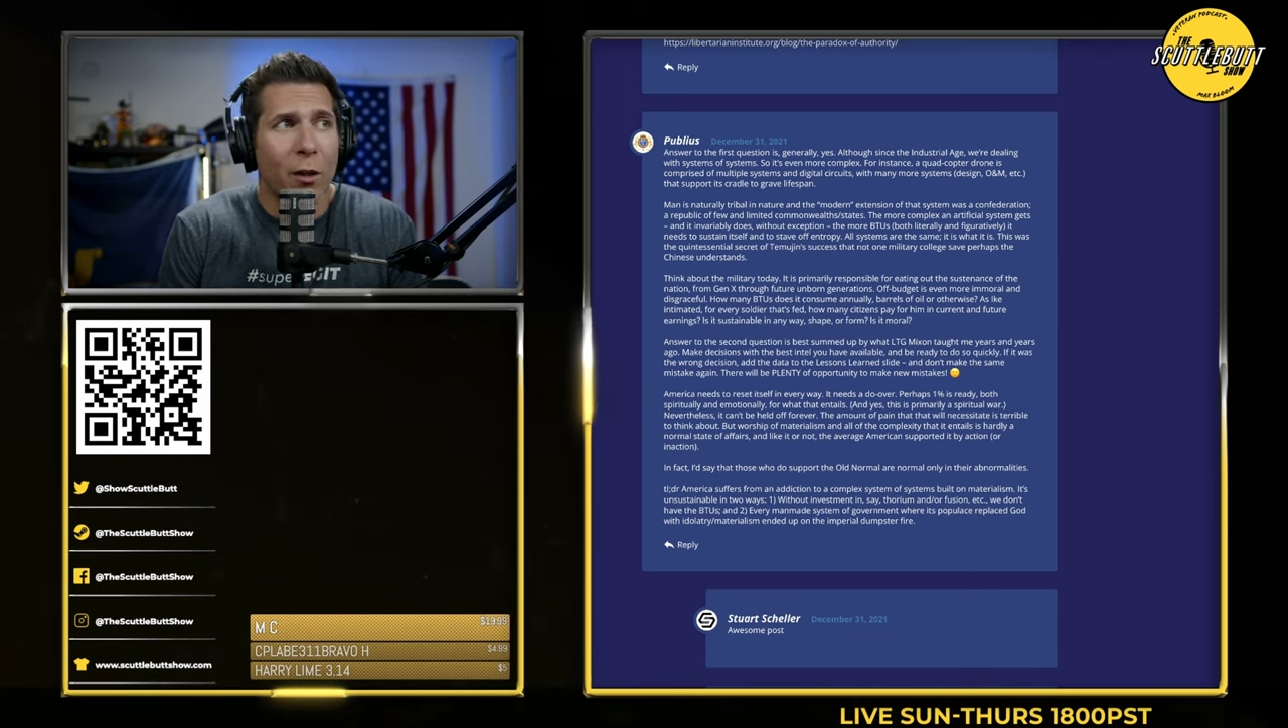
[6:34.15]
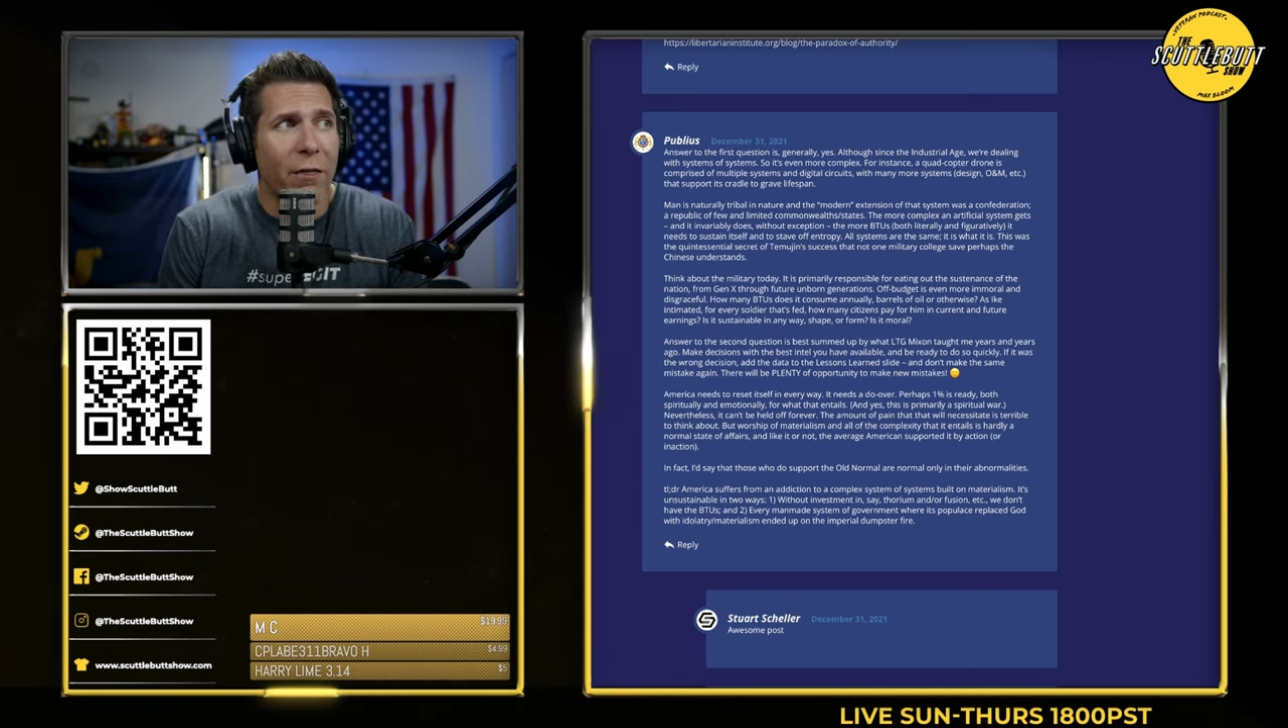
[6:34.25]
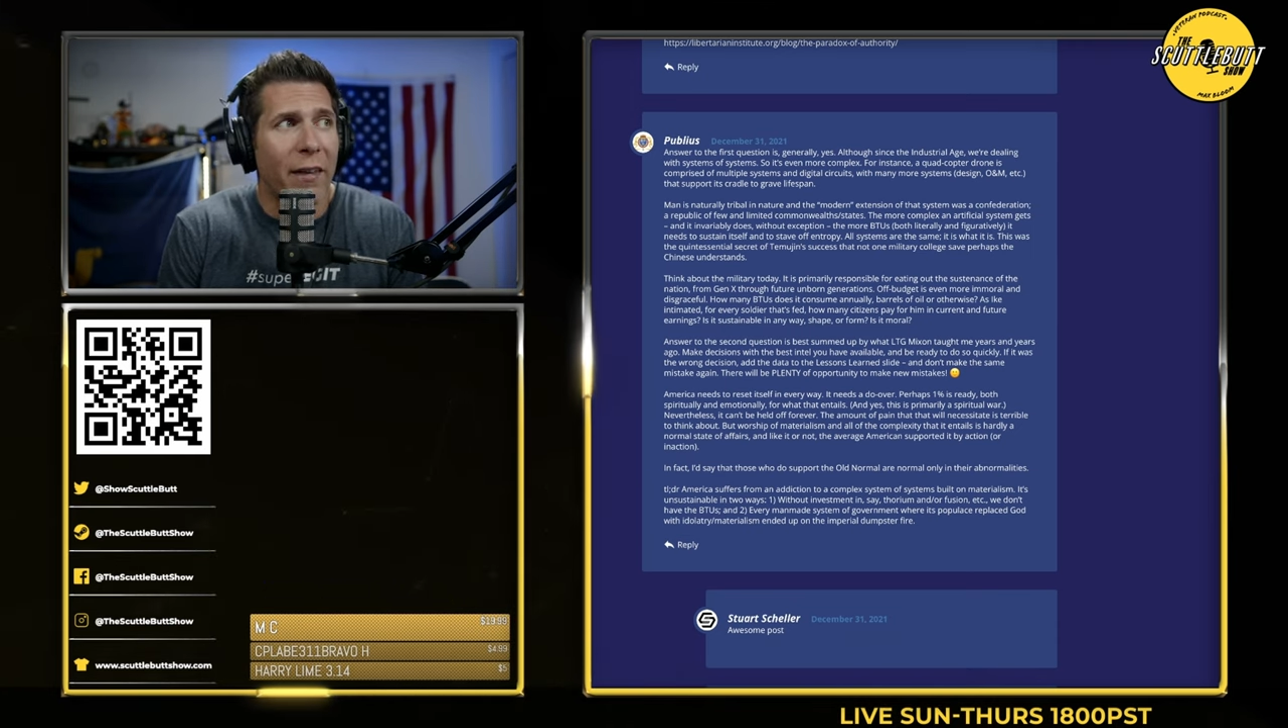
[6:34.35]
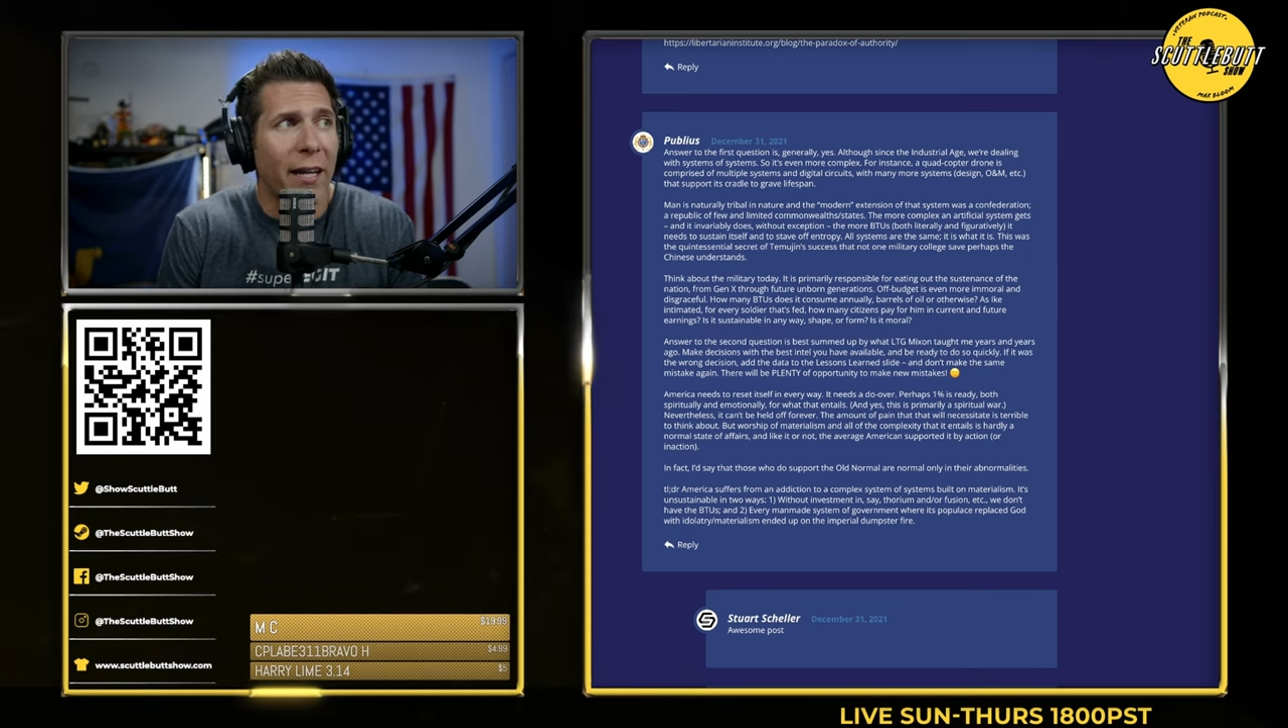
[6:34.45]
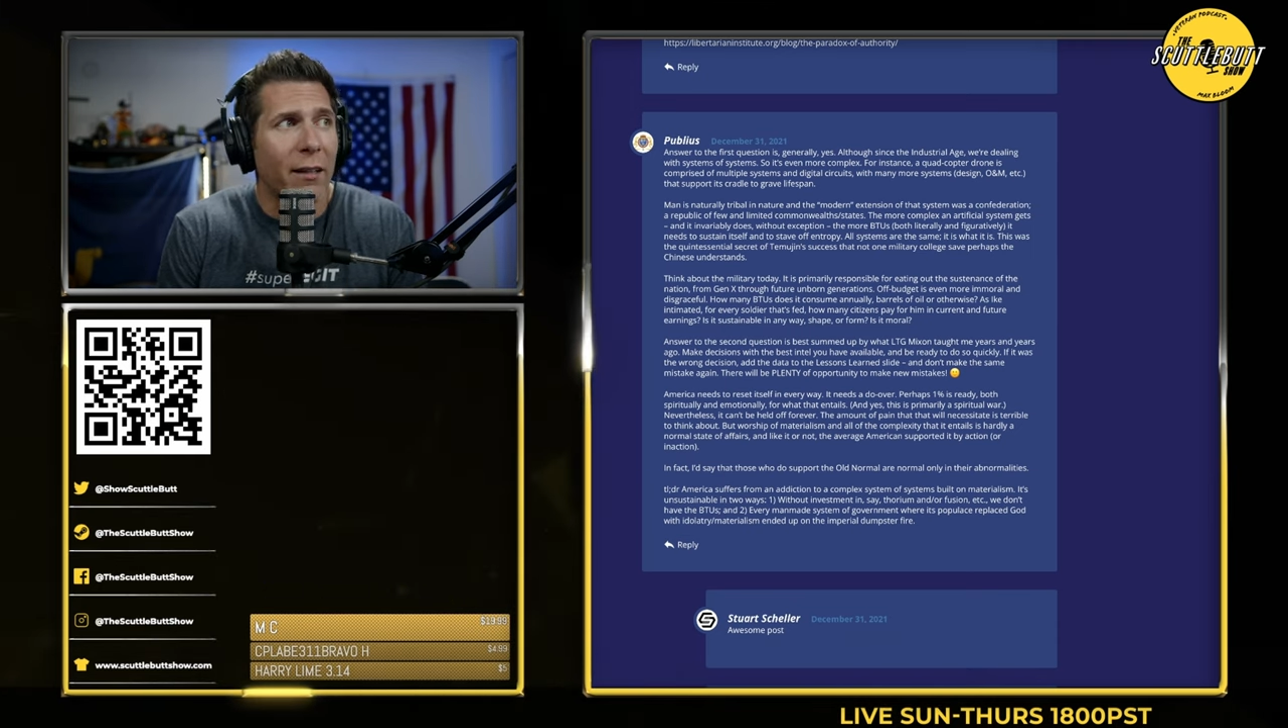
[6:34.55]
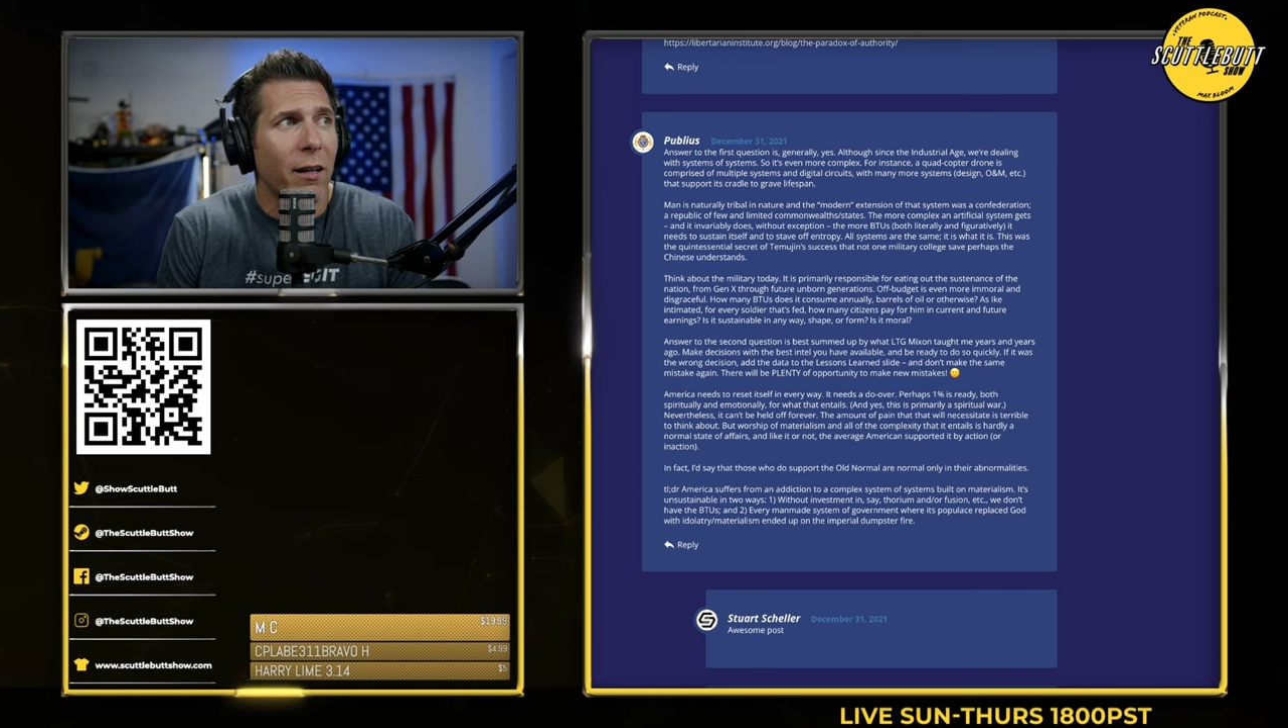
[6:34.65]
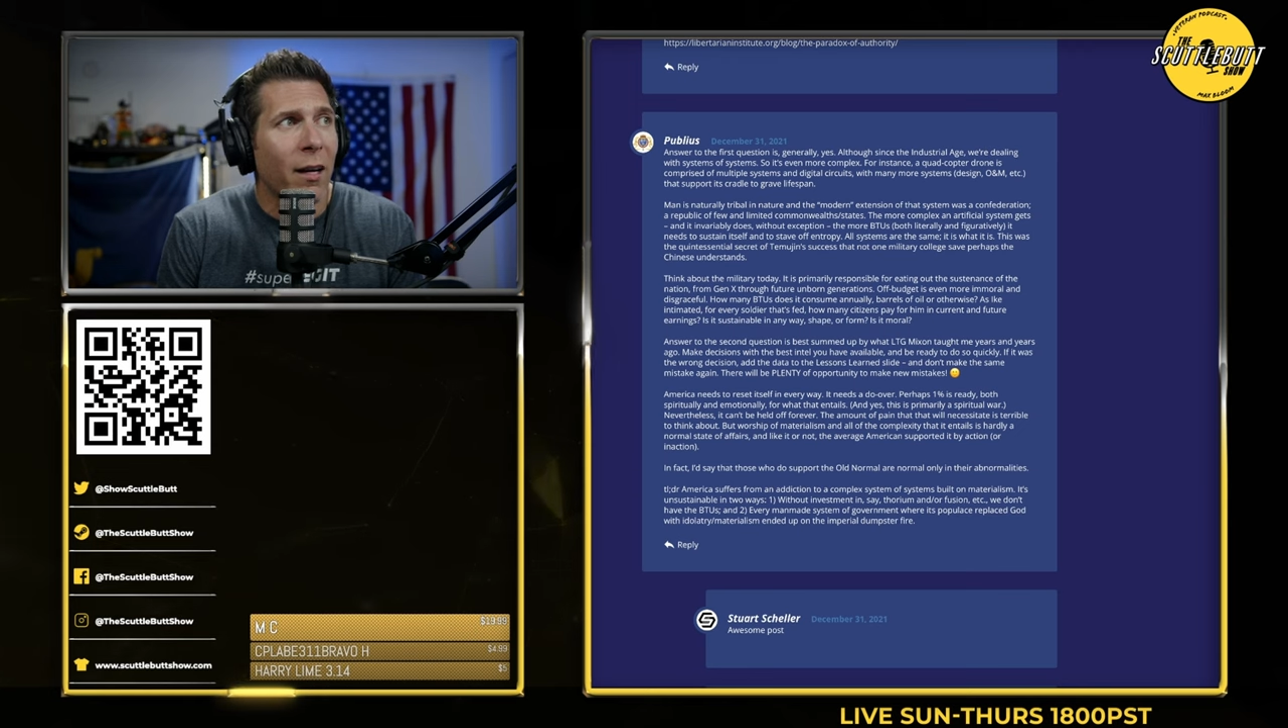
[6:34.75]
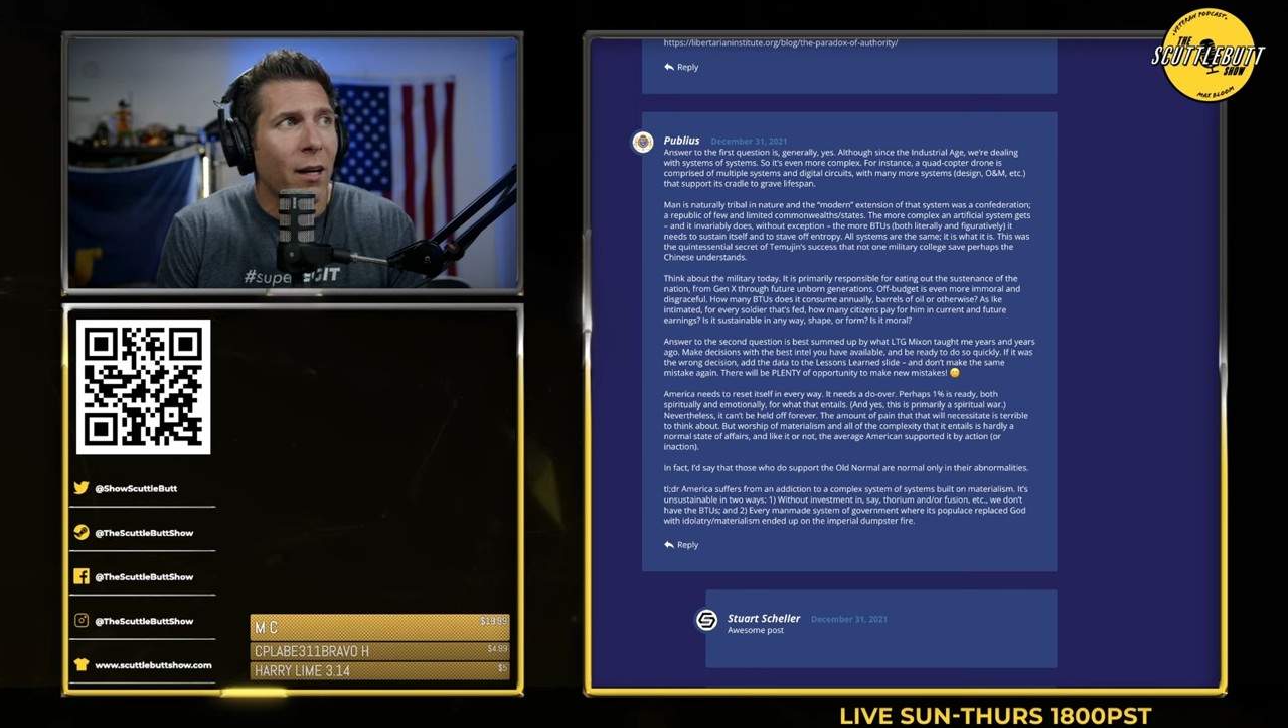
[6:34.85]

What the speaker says: to think